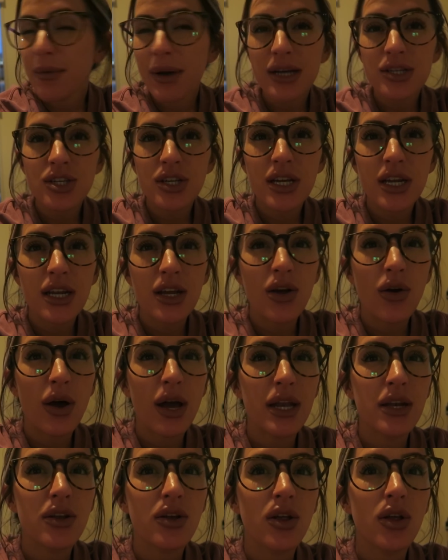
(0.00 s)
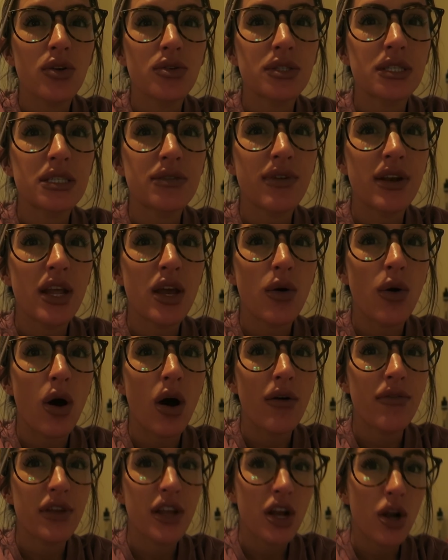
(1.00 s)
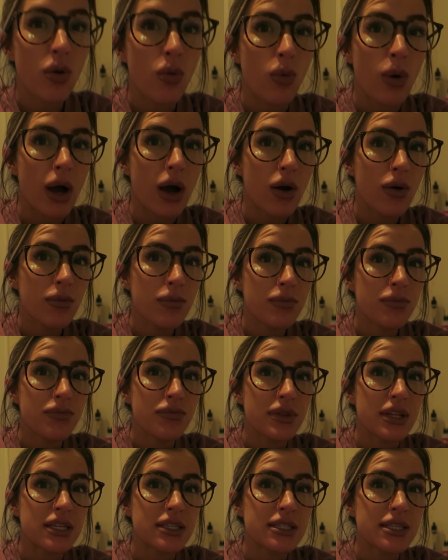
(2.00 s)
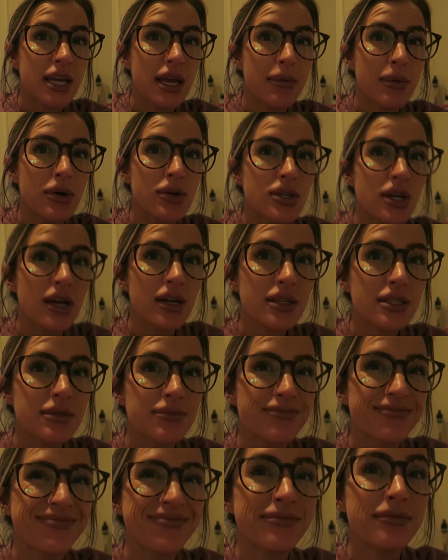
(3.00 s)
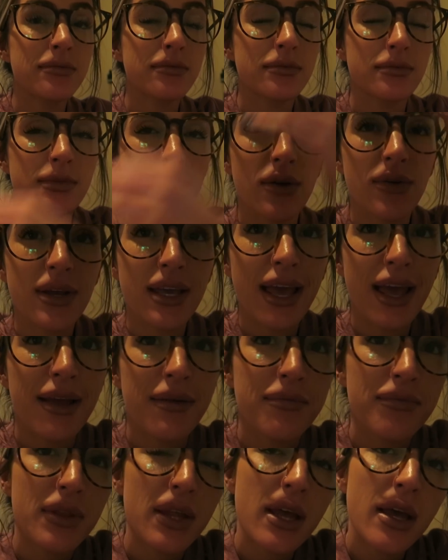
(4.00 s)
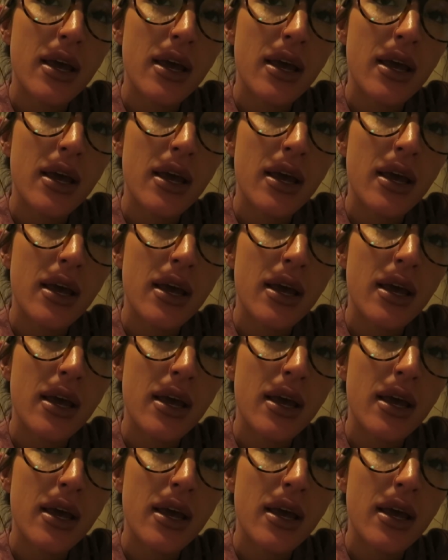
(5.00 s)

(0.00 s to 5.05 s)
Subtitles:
I'm actually gonna go ahead and close this video off here. Wow, needs to get Botox. Okay.